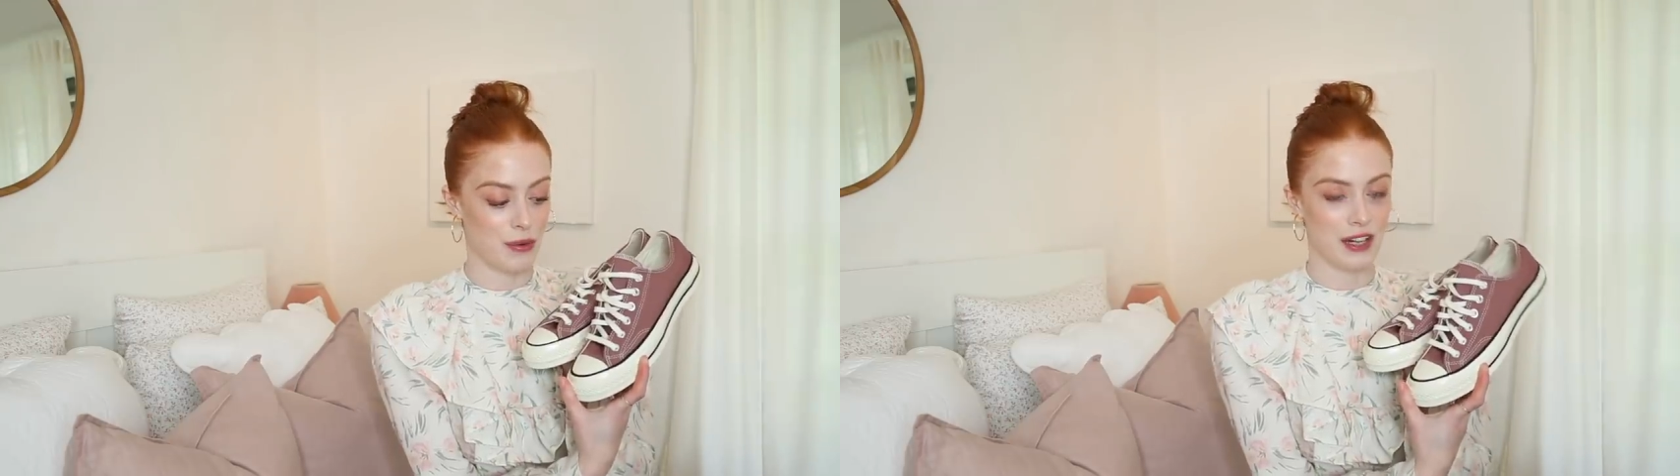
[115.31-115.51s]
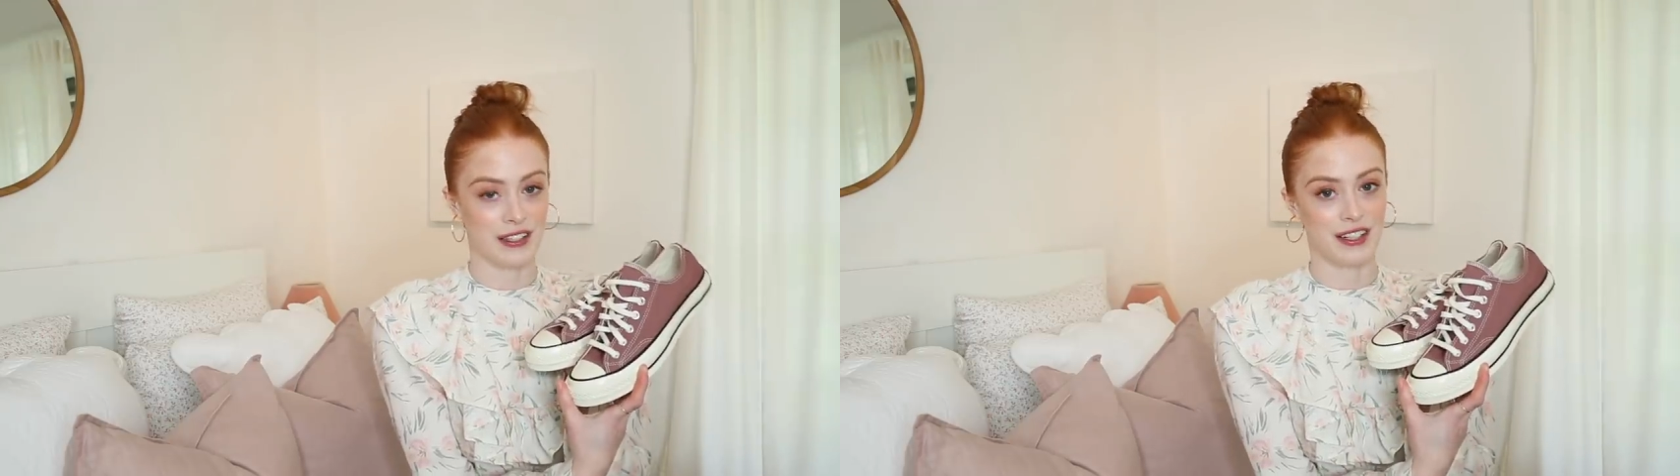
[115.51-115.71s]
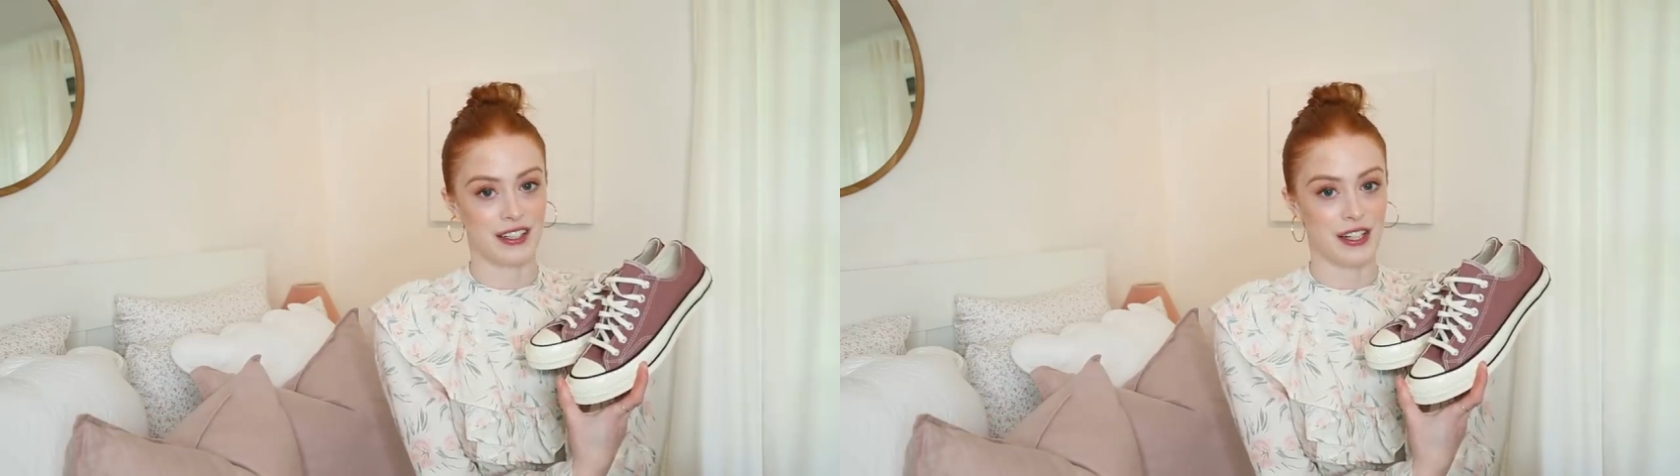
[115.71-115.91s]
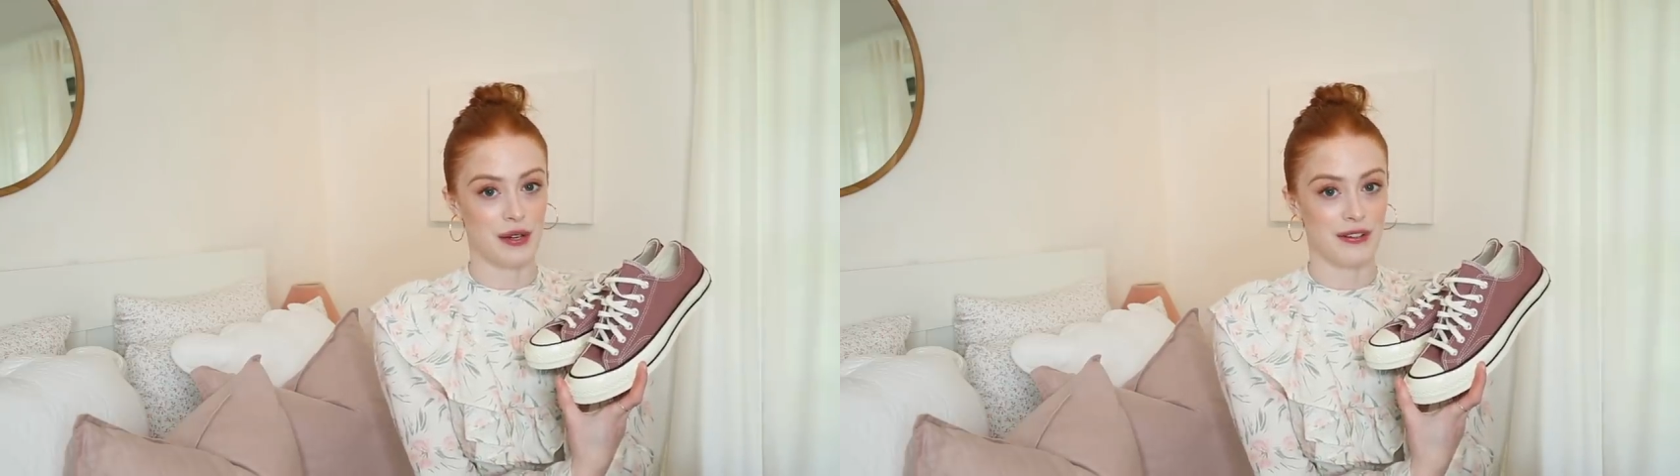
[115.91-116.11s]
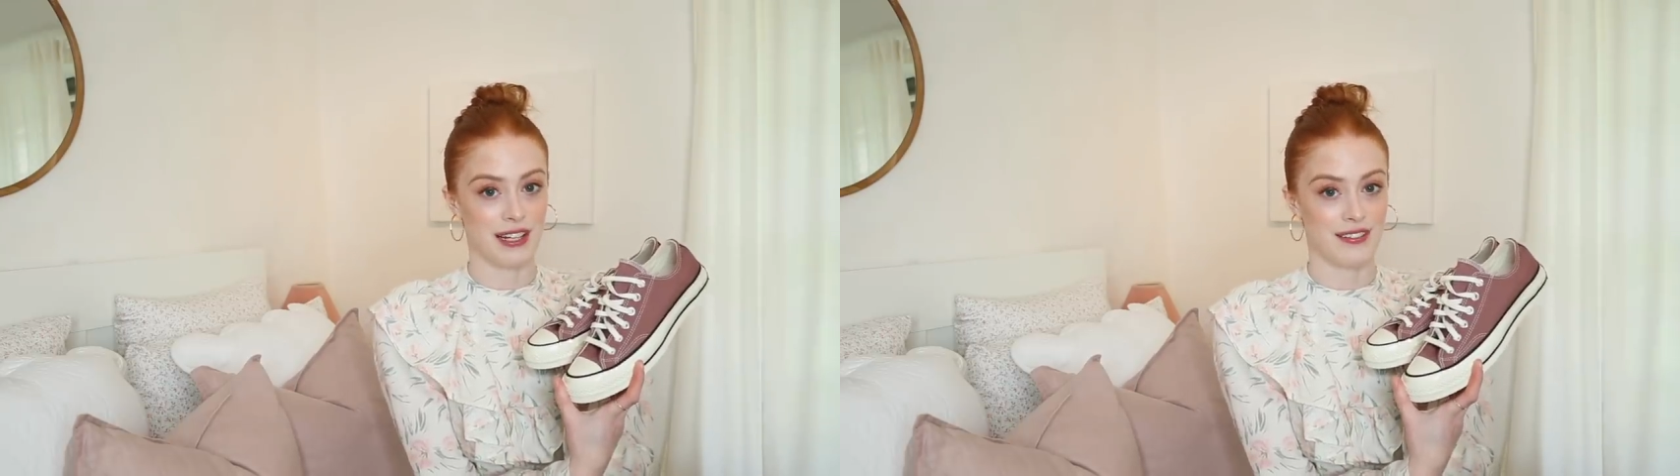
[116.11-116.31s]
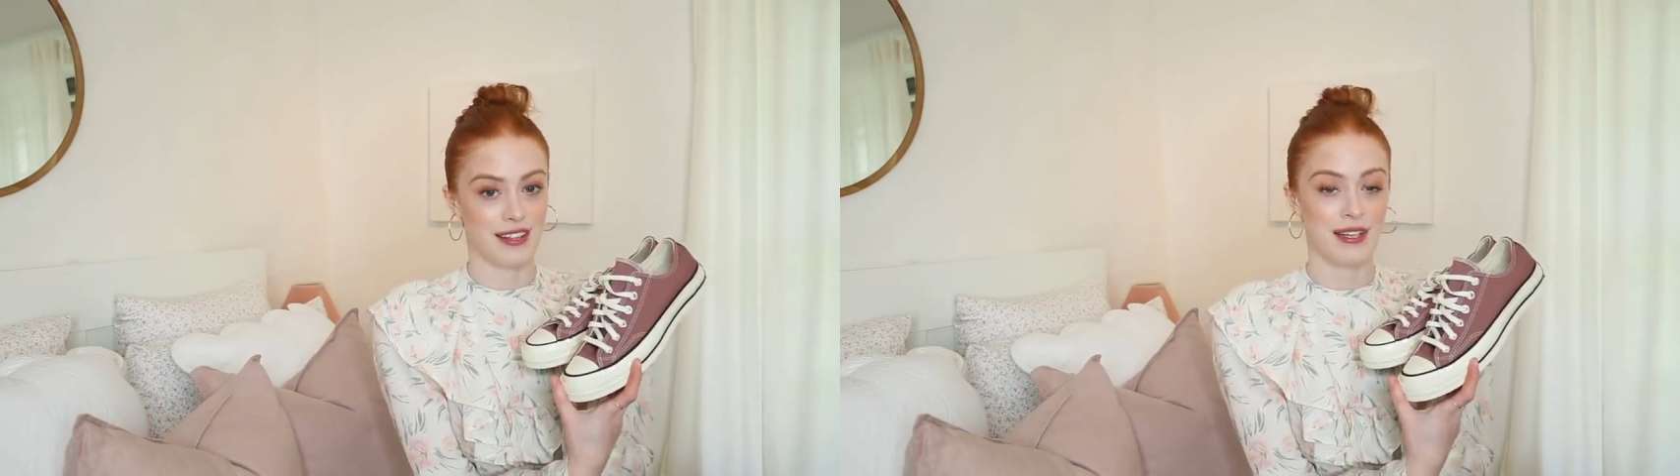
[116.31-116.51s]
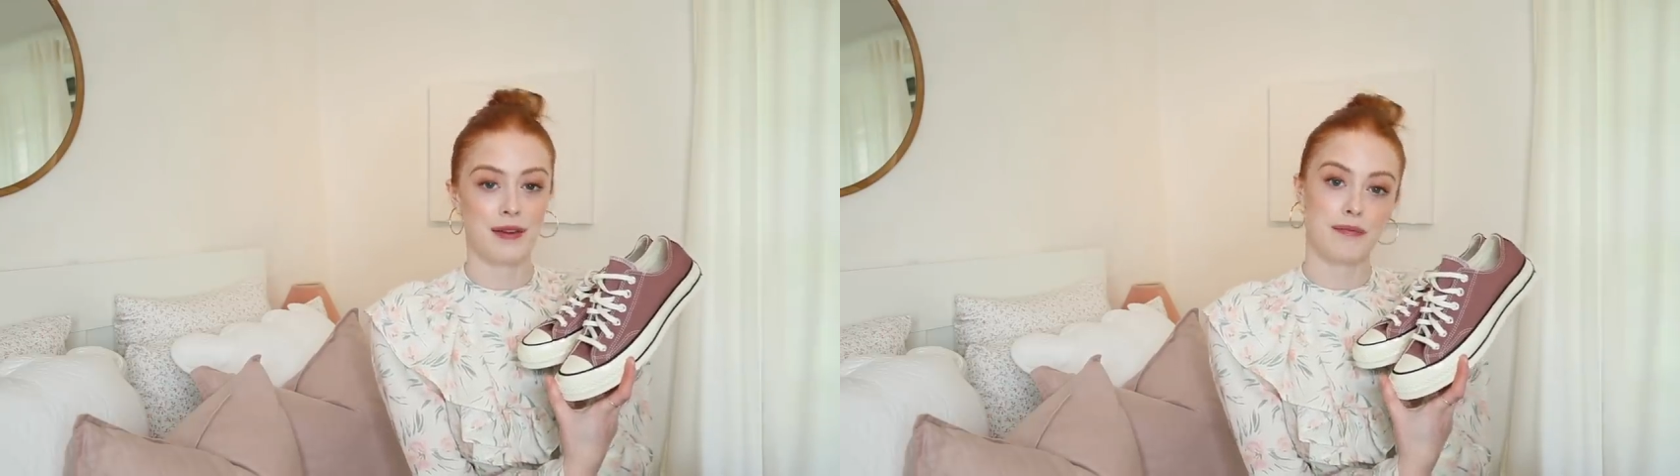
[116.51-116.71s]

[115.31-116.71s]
weren't gonna go with anything,